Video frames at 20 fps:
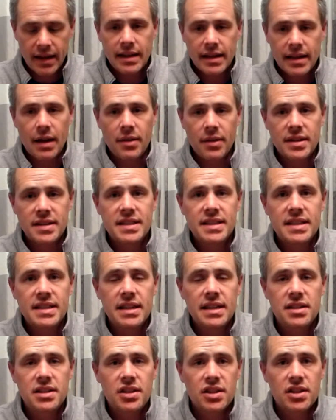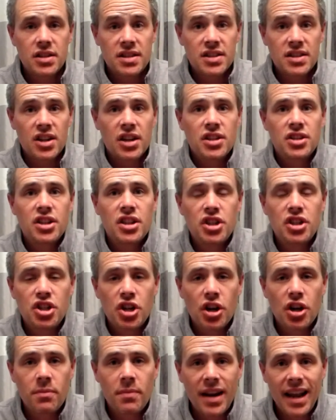Now the seeds should start to
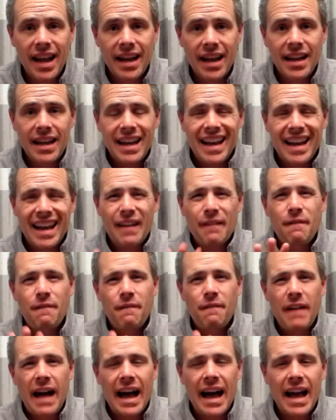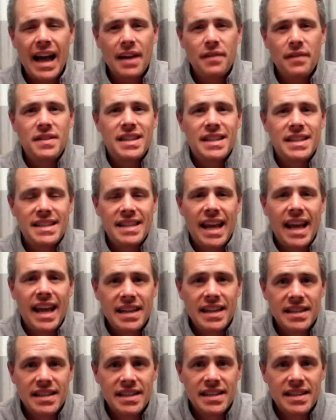germinate in 5 to 10